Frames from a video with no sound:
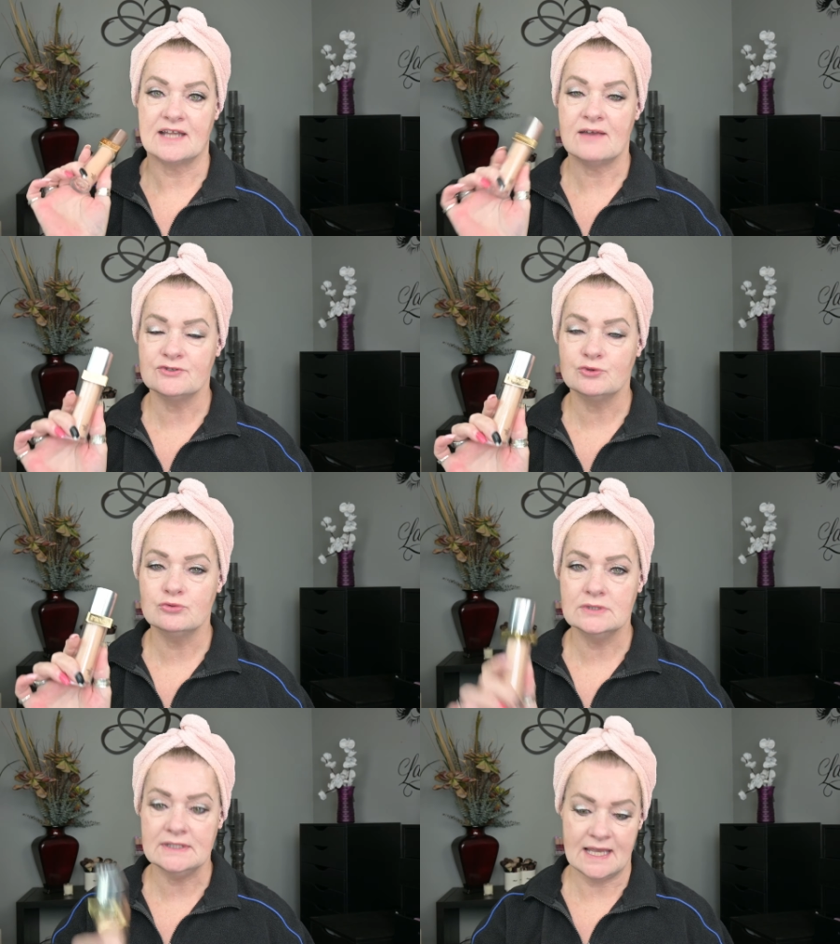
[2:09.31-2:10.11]
I was
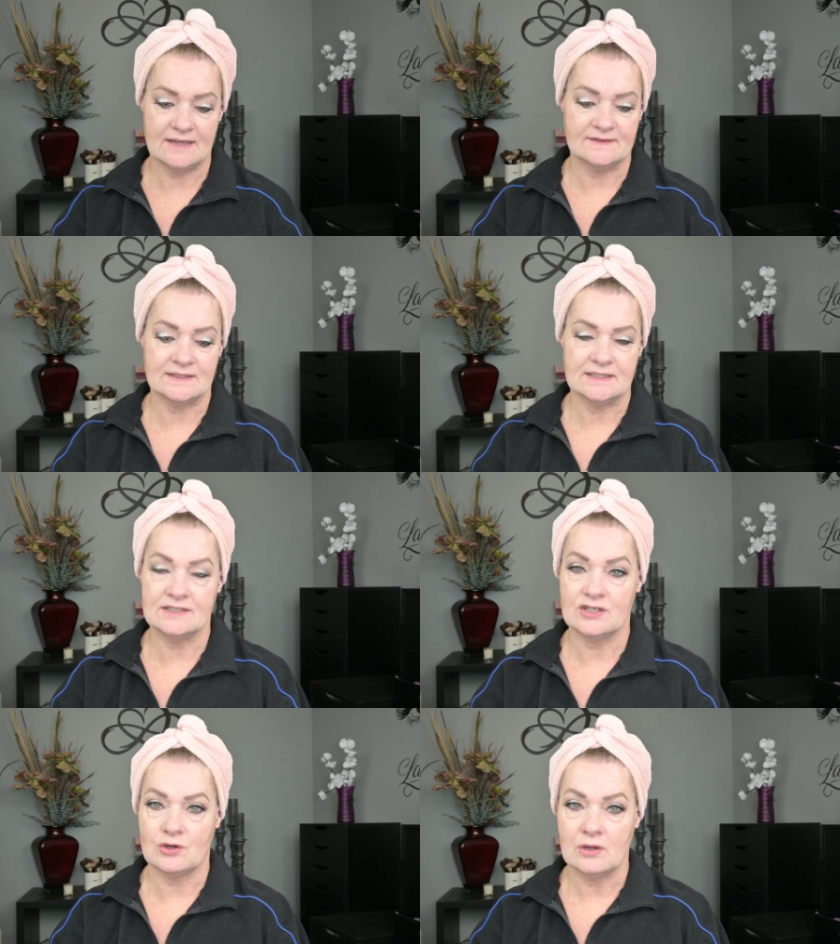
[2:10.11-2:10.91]
really hesitant
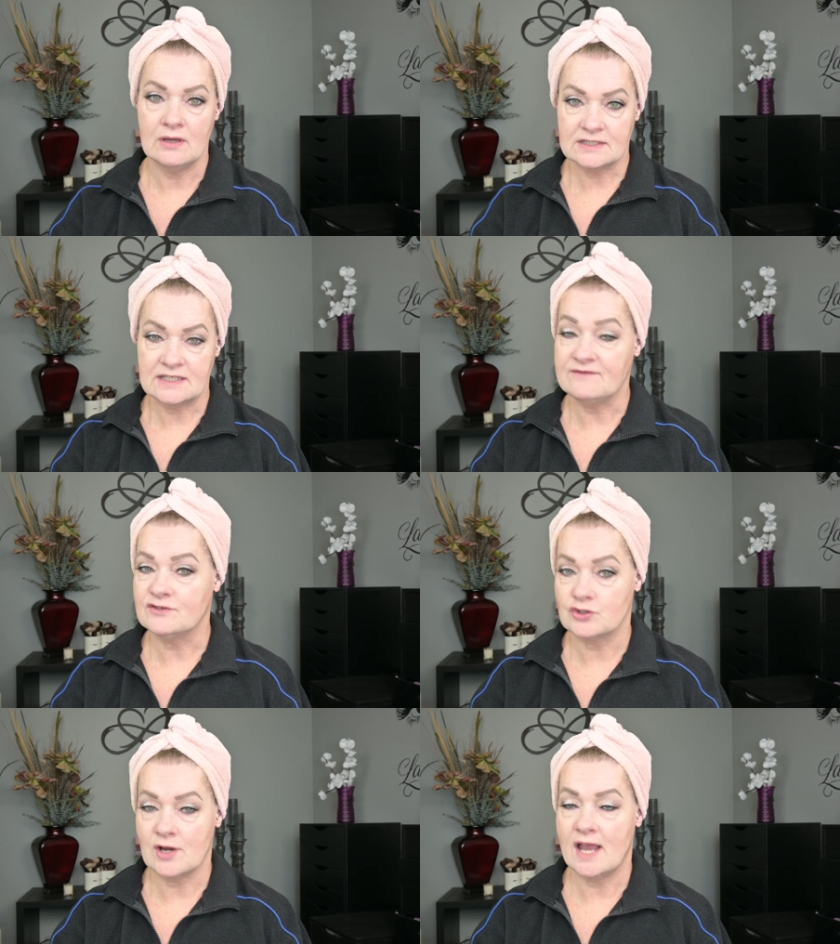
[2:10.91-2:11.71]
to, to even
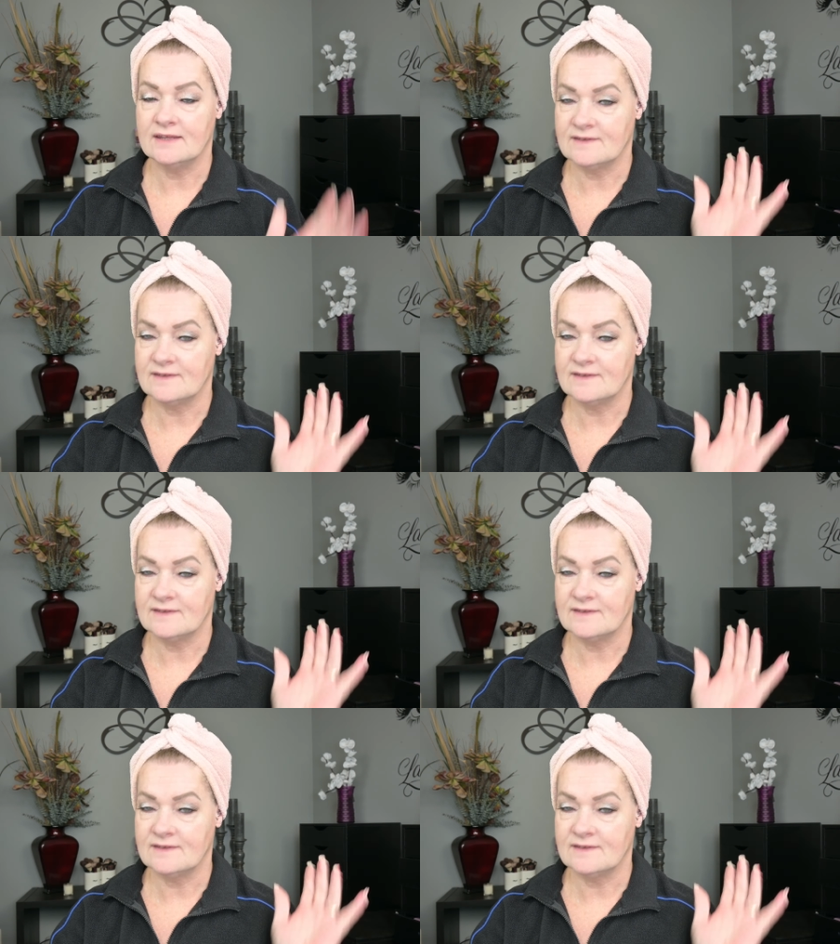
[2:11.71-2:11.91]
try it.